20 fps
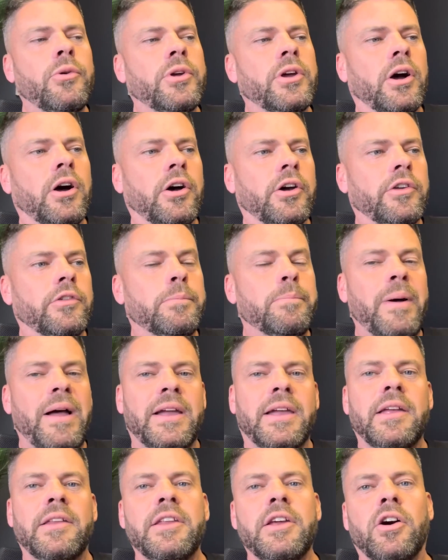guys,
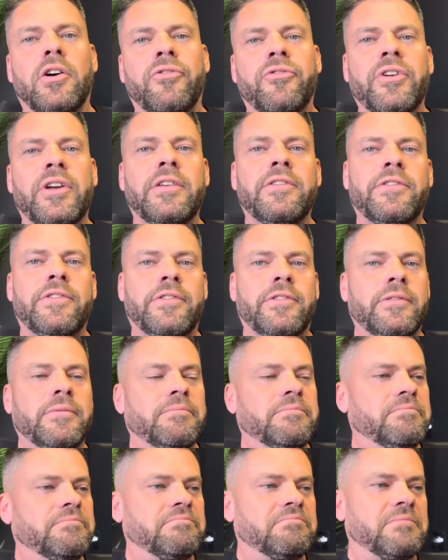back in the office.
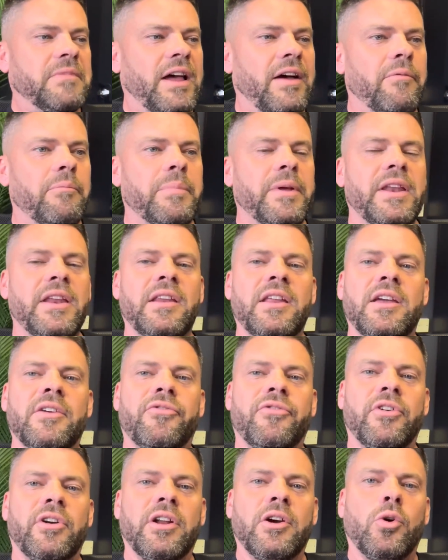Haven't been in here
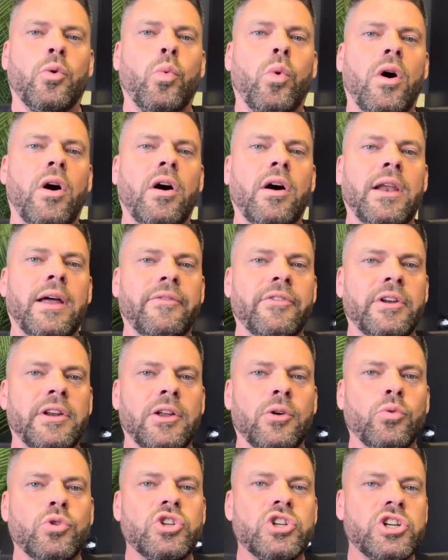for a little while, having a
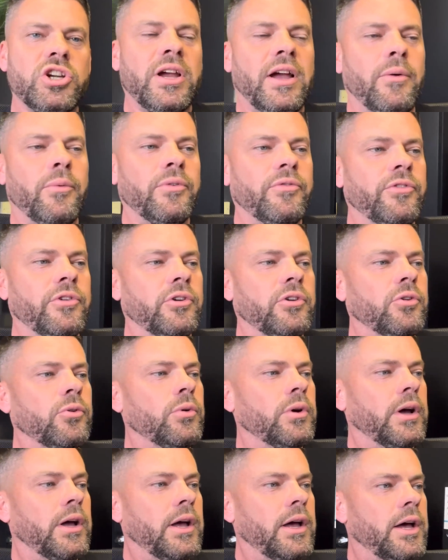little chat with
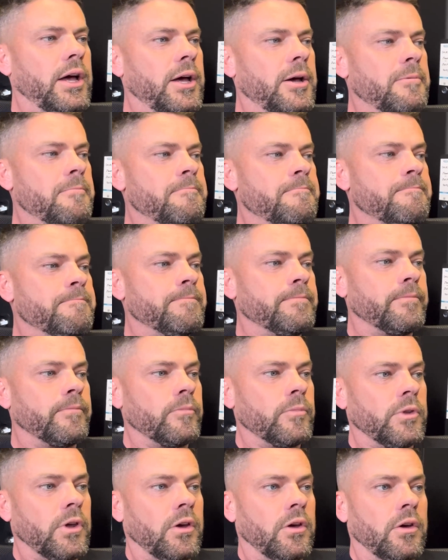you.
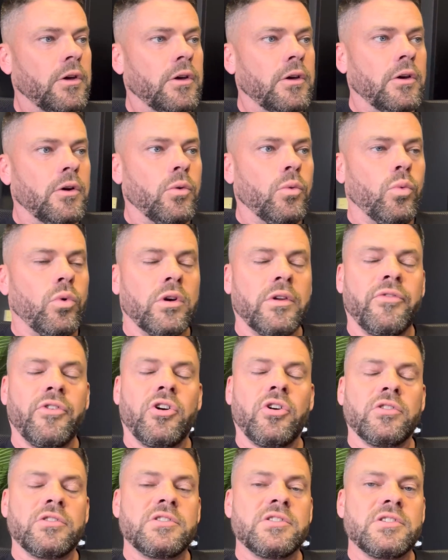What have I
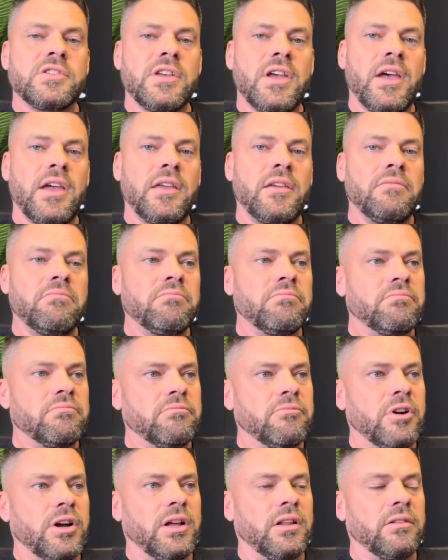got to say?
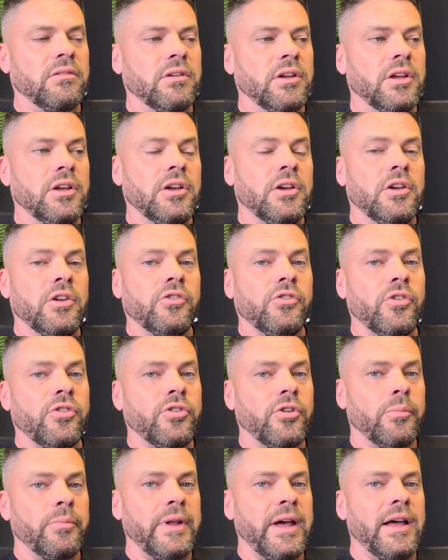Well, it's the
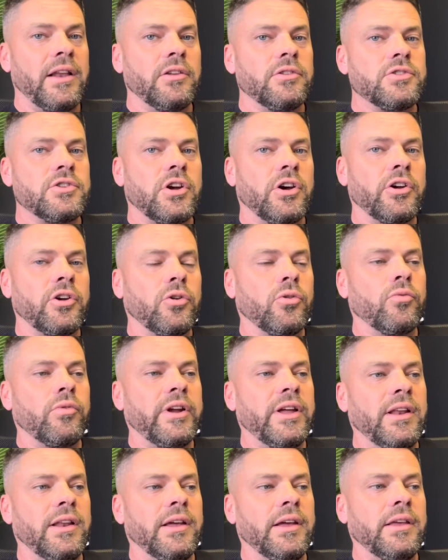thumbnail and title,
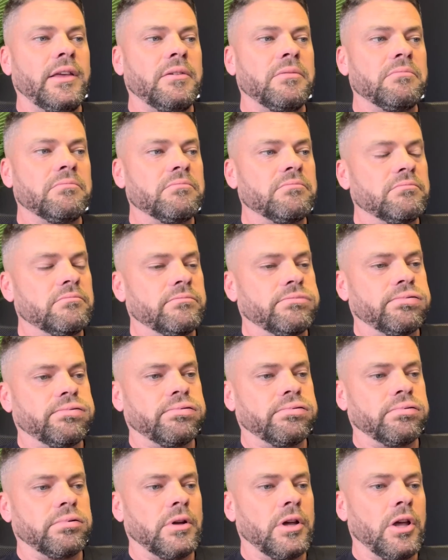really.
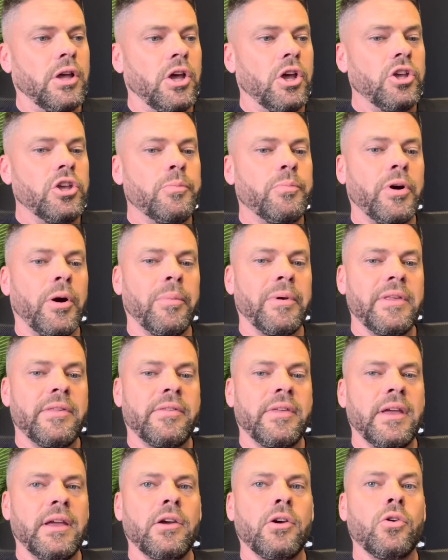You probably
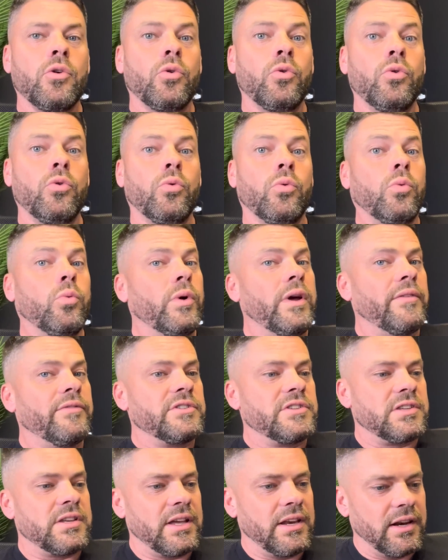think, oh, we
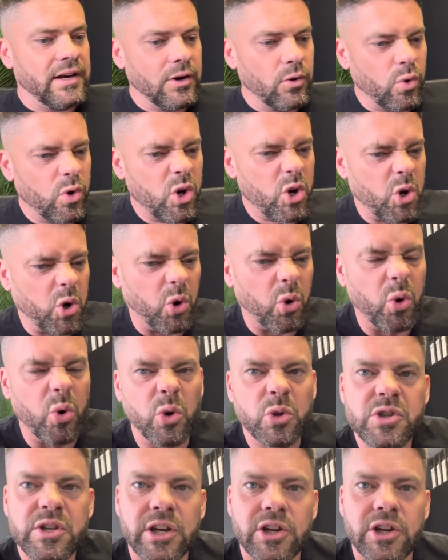haven't seen a little court